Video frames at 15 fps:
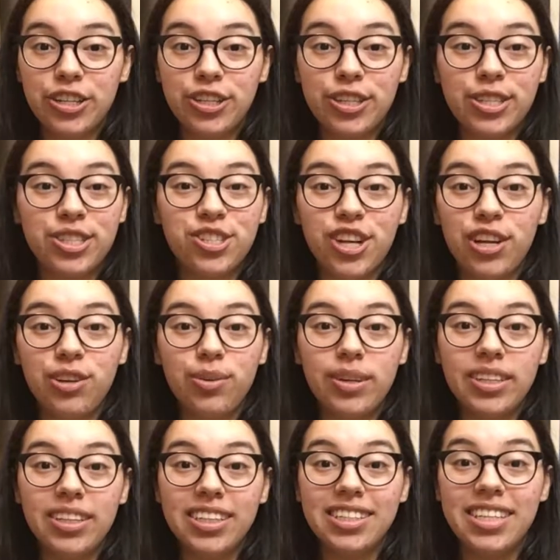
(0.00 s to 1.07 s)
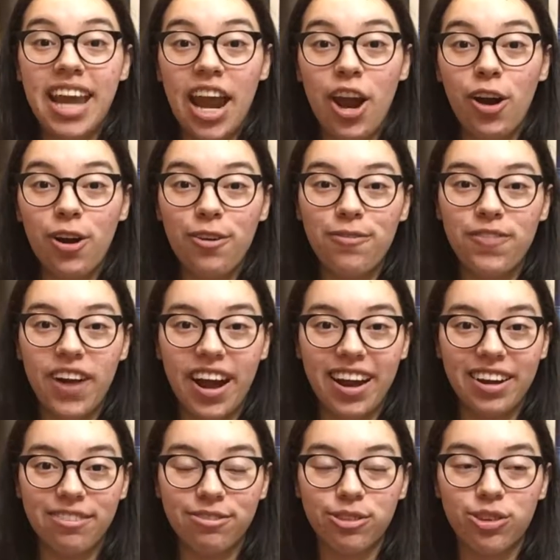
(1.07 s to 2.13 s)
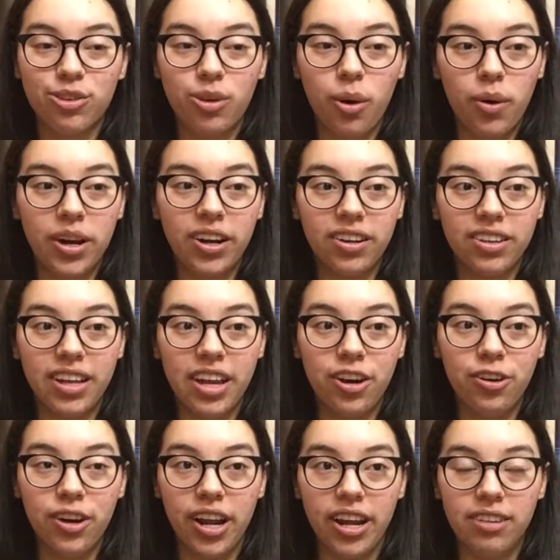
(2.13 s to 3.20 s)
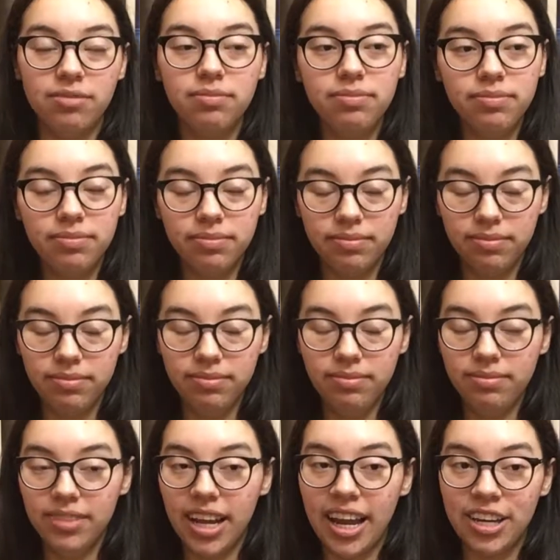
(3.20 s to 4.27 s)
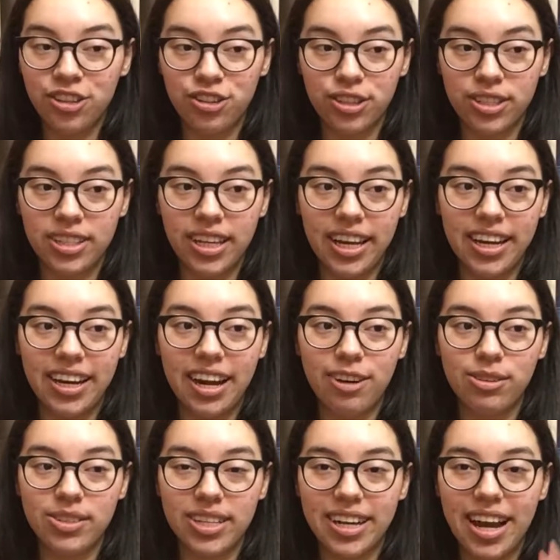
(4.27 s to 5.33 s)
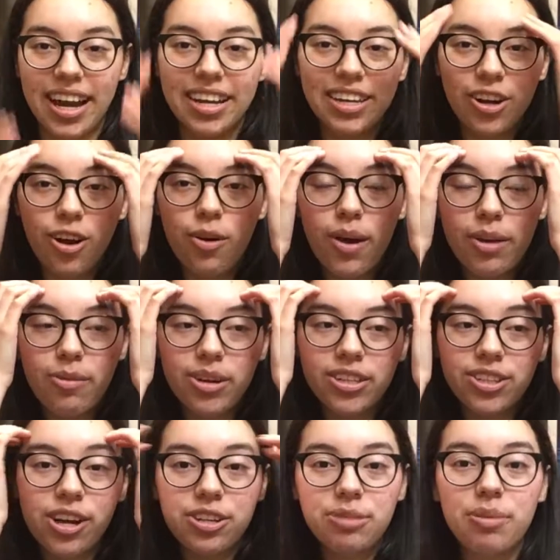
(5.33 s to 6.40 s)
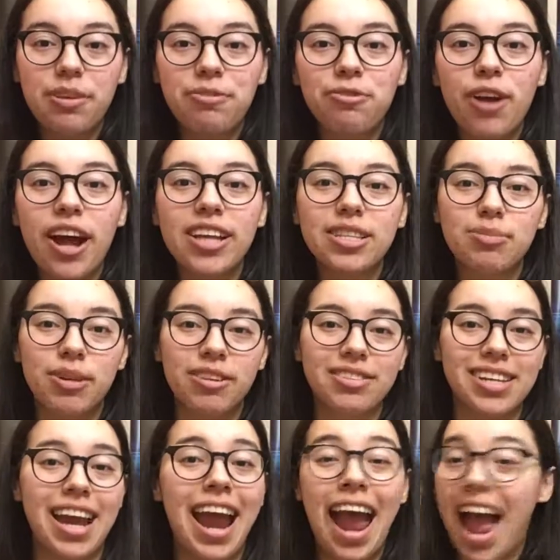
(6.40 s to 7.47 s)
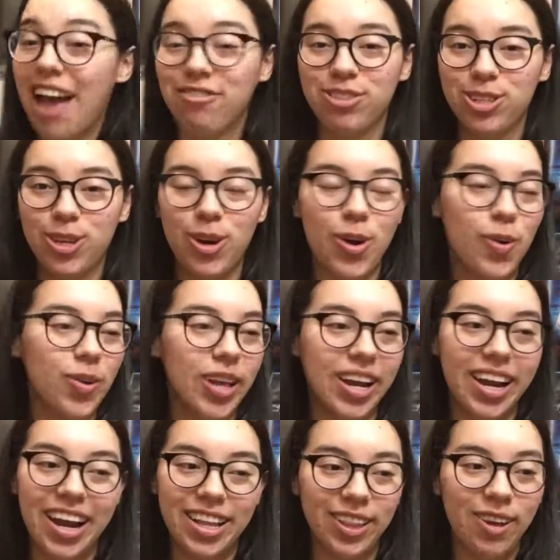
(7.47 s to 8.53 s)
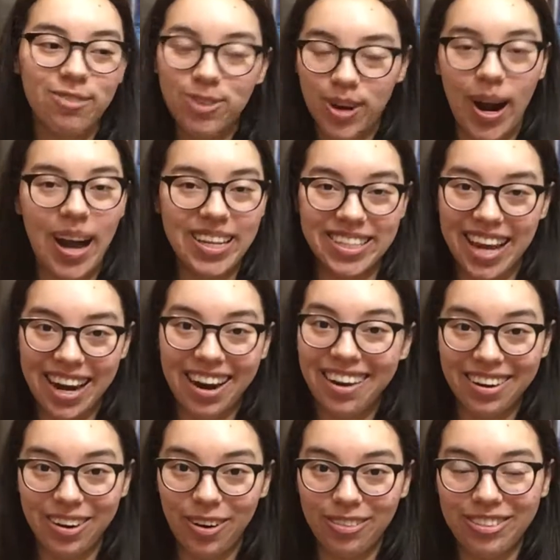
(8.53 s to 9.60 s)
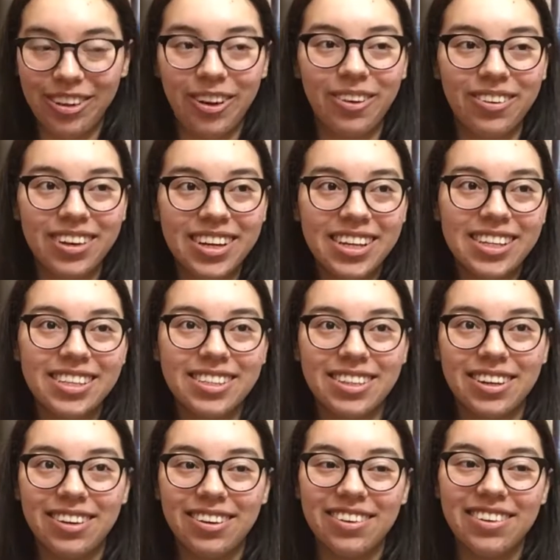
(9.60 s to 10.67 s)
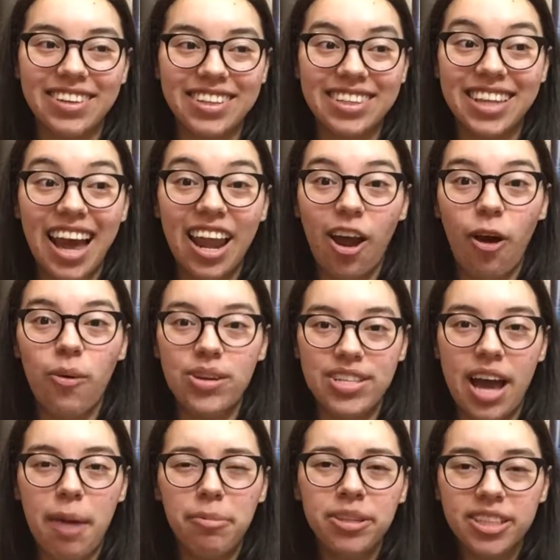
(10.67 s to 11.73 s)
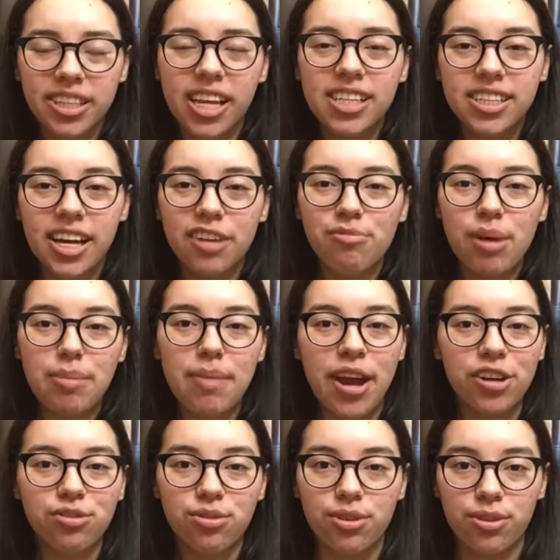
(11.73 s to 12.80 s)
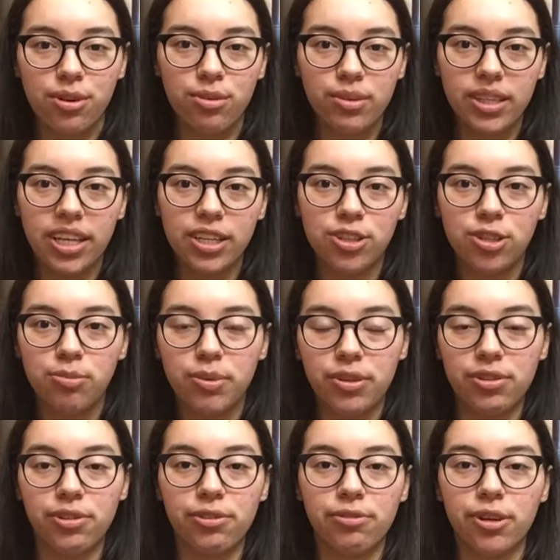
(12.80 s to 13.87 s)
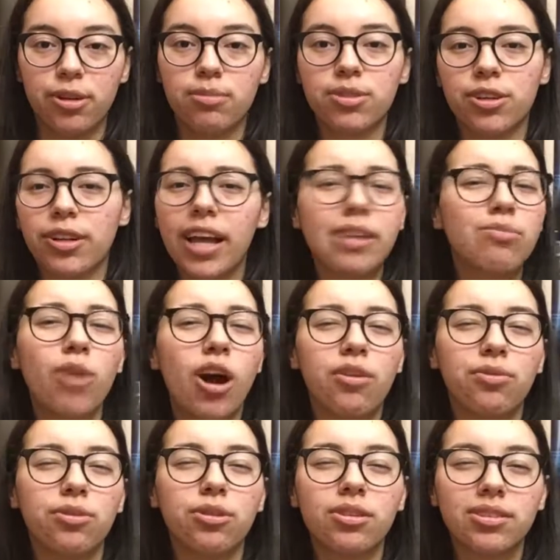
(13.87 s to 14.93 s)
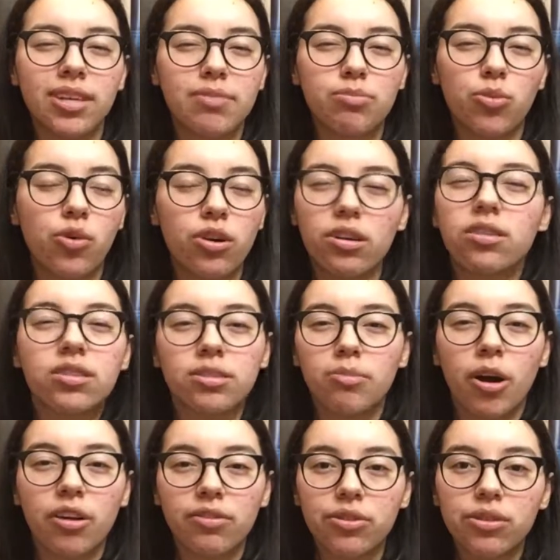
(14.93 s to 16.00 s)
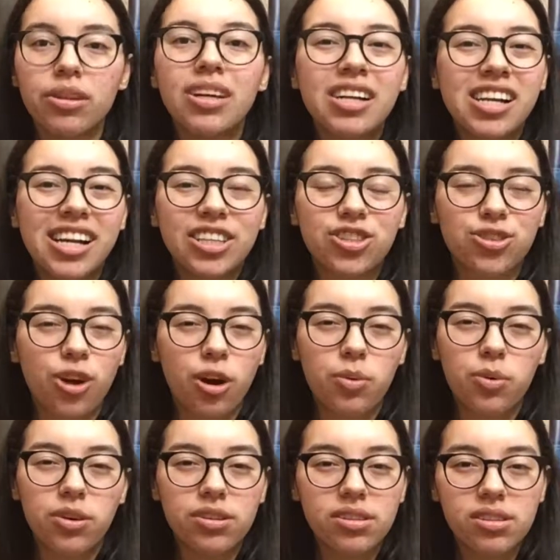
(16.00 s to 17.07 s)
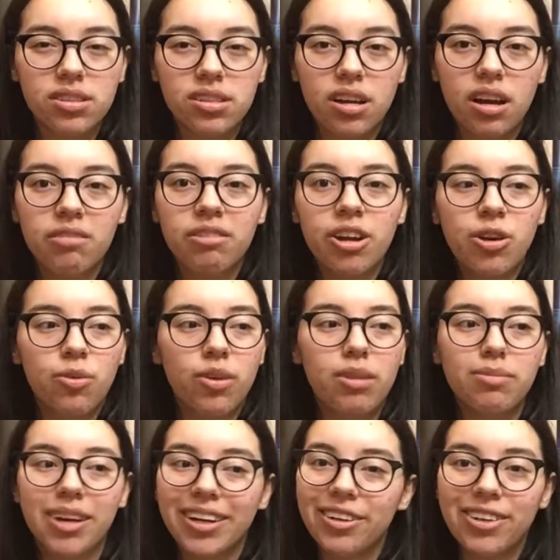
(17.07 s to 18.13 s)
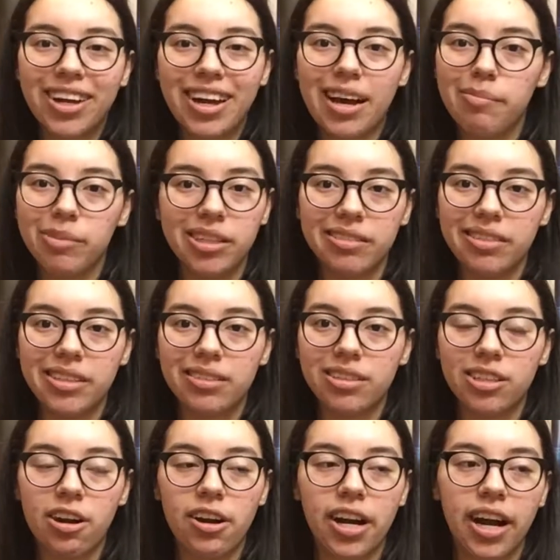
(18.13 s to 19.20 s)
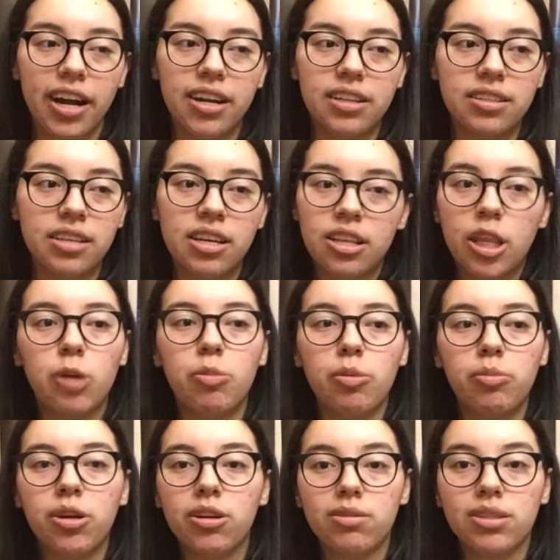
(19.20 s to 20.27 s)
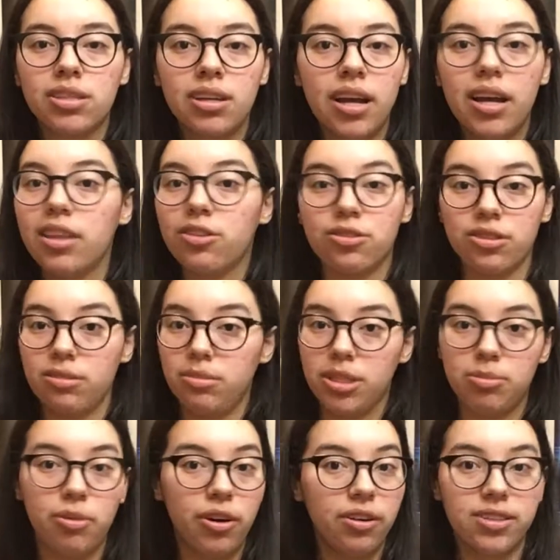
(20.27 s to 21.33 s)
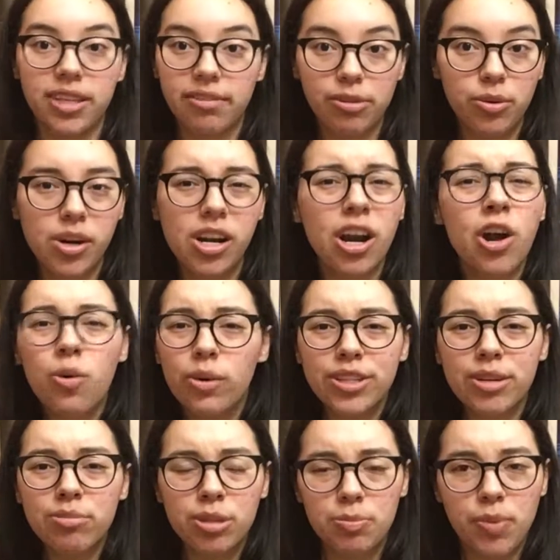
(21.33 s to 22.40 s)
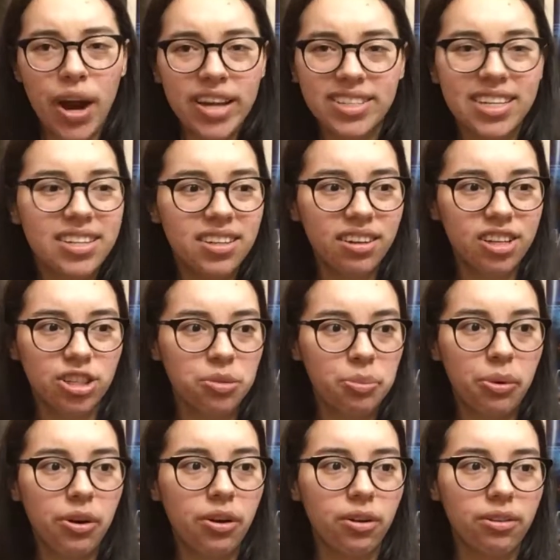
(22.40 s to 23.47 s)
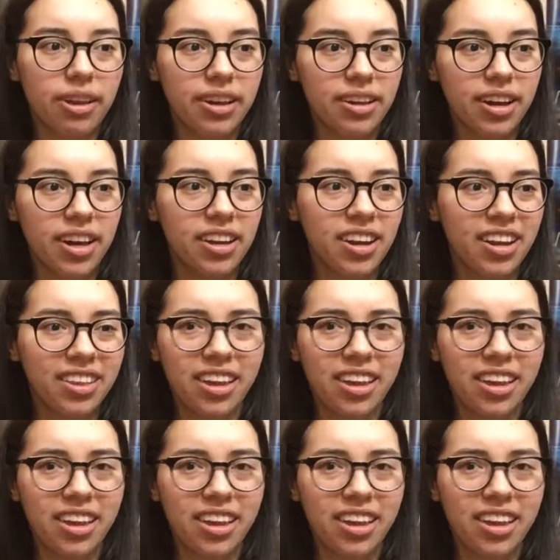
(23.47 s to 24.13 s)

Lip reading: just genuinely terrified of going on the internet. And just like, I was like, I know I want to talk to my friends, but I was like, I have to go. Like, I love you guys, I gotta go though. So that always happens, and that's kind of my mantra though with like superhero films, or like Marvel, because I'm more into Marvel and Star Wars and stuff, where I'm like, okay, I'm leaving, sorry guys. The premiere was today, there's gonna be spoilers everywhere, which I'm surprised I didn't get spoiled, like, and I